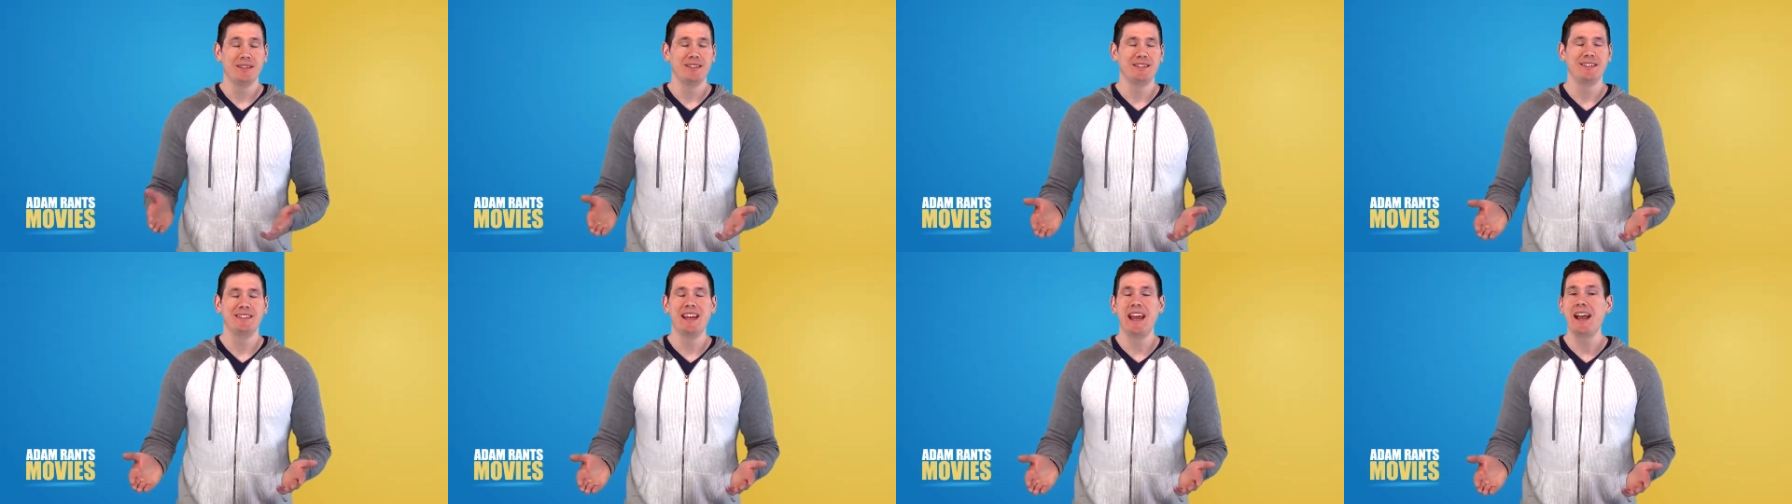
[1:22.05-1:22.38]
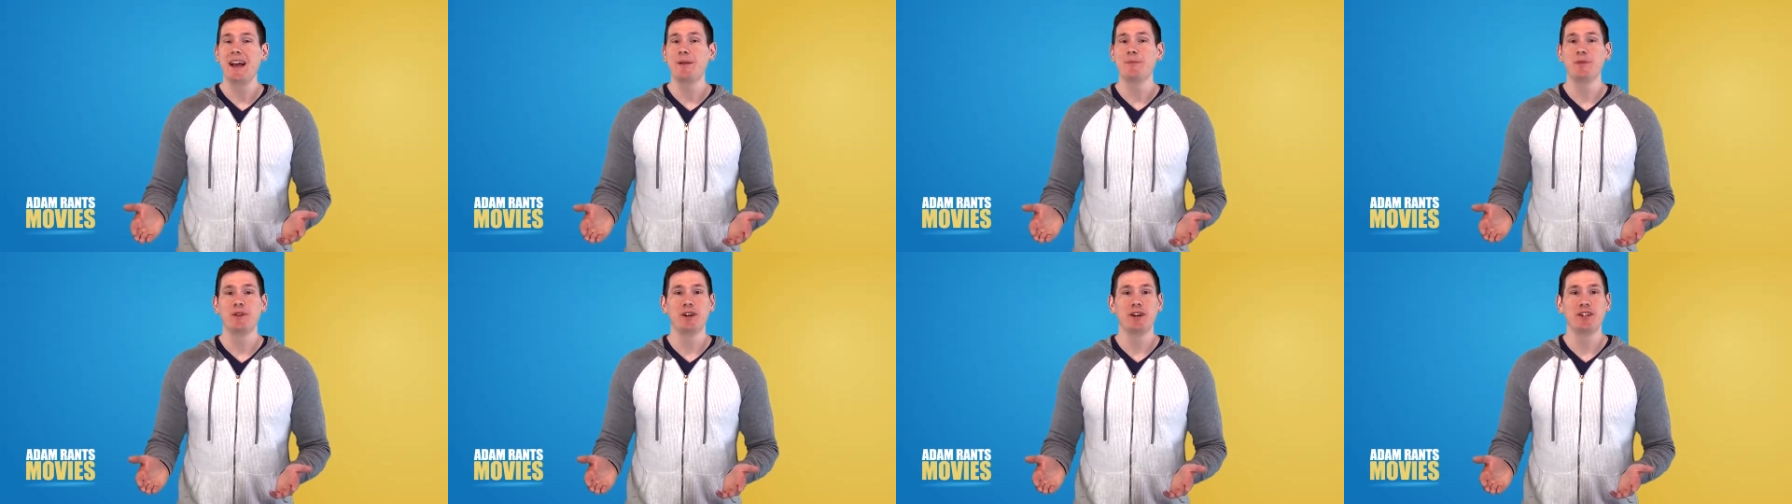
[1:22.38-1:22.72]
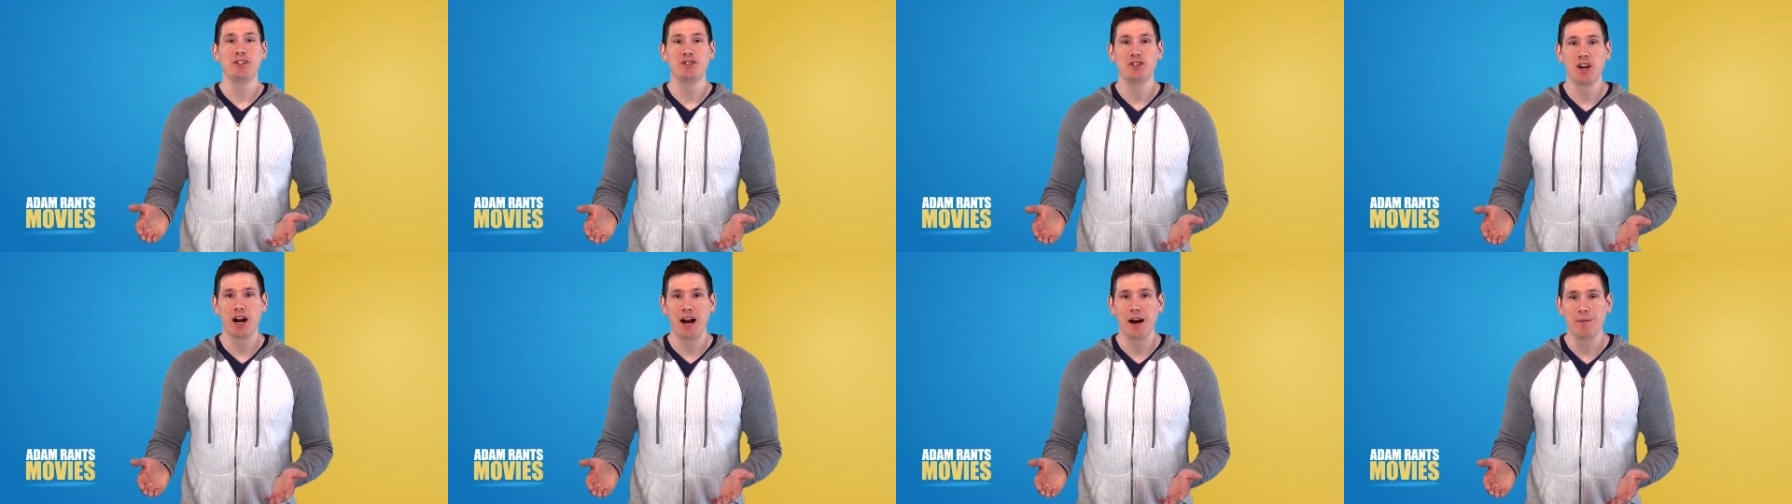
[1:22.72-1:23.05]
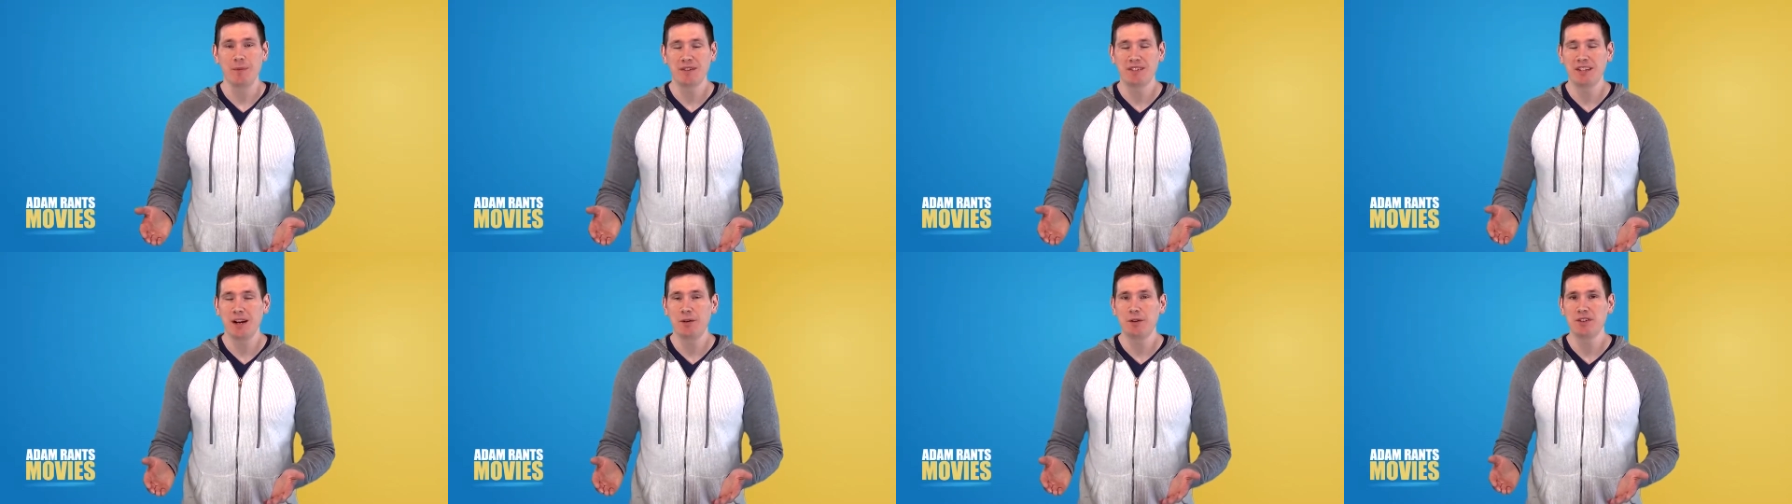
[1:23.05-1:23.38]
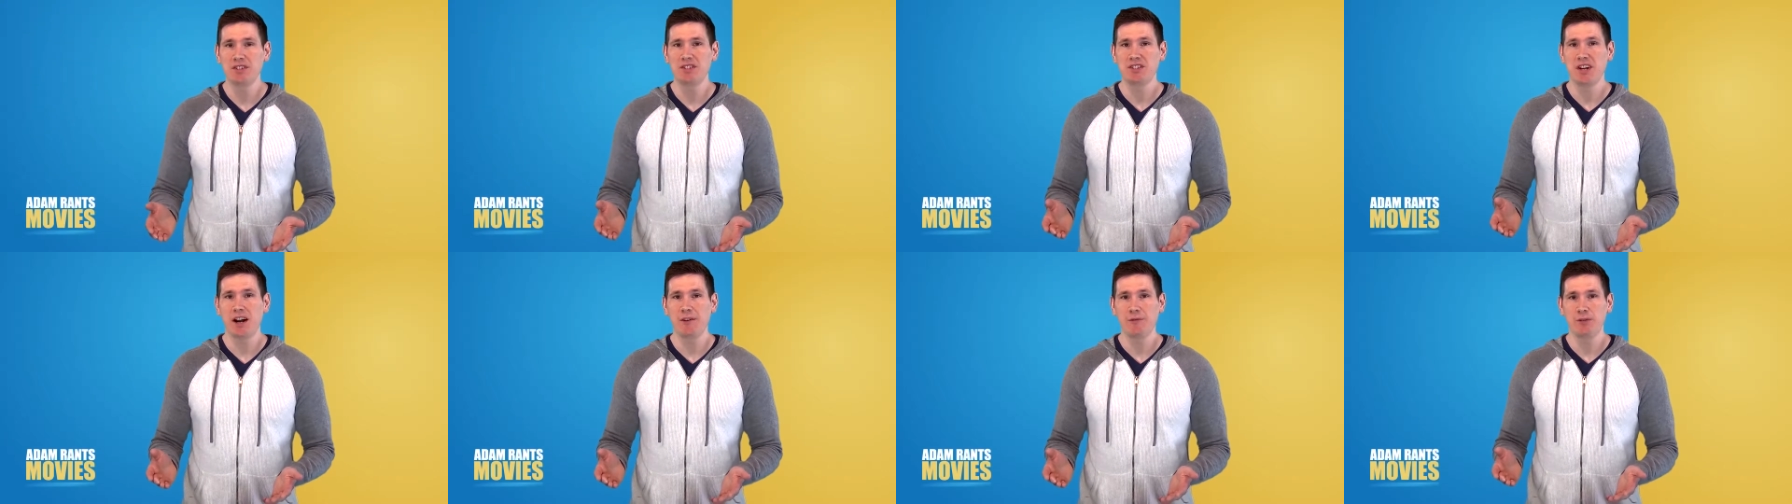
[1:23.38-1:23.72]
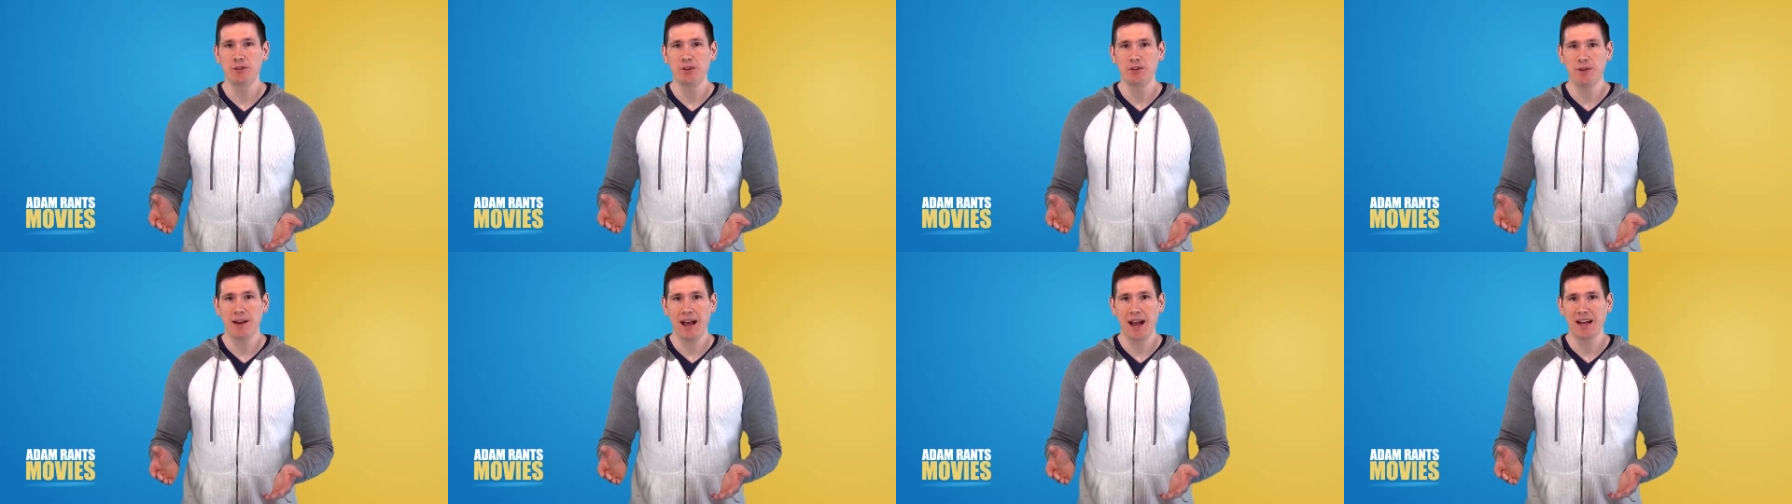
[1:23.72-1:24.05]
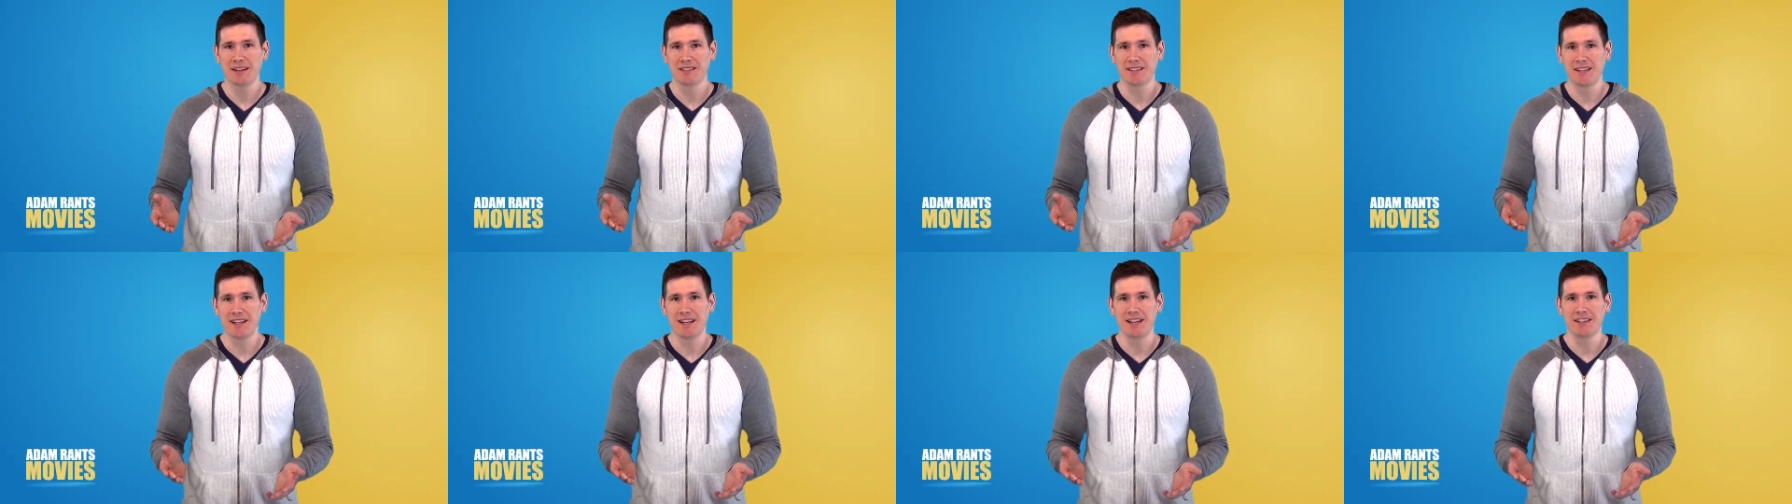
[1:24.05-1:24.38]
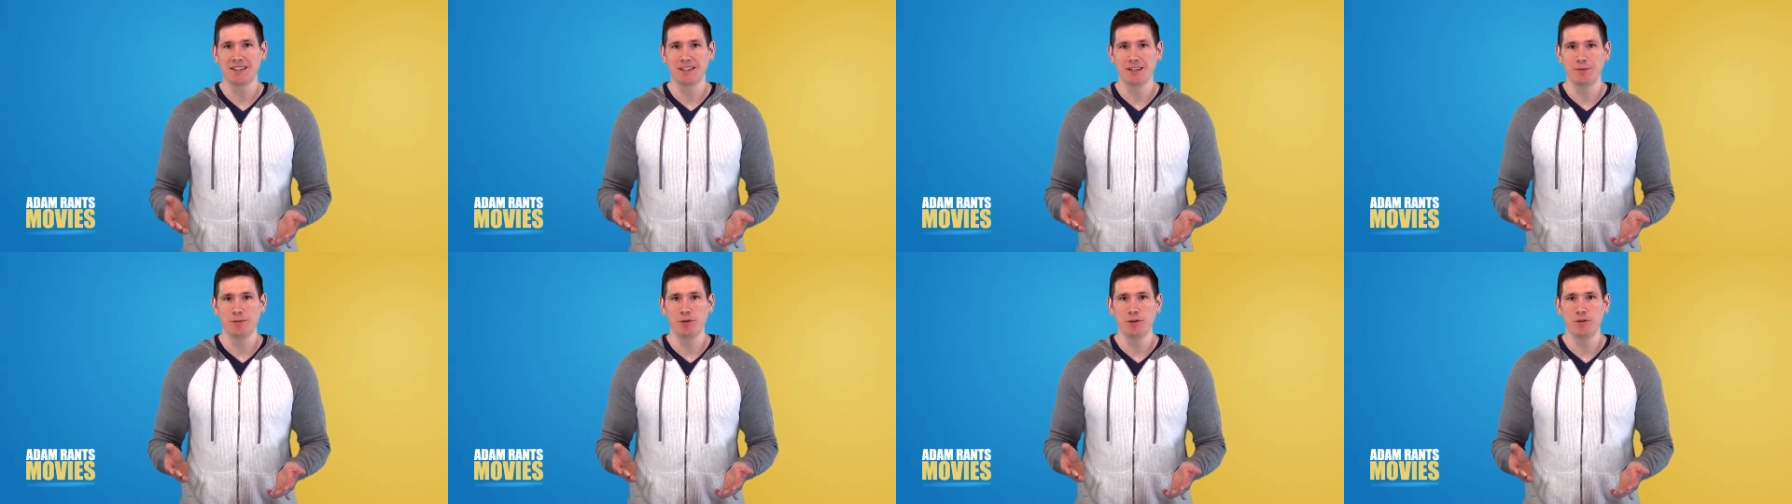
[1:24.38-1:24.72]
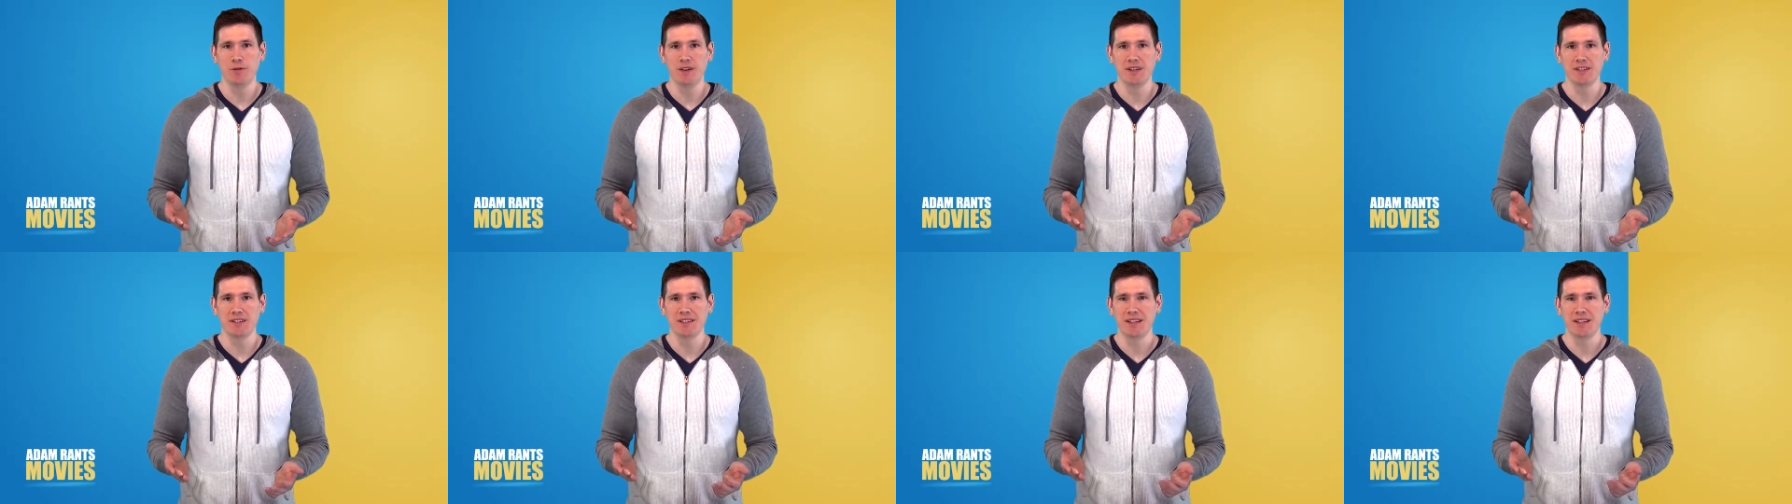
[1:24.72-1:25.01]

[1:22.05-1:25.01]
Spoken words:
Damn good job. It's always tough when you cast kids in movies.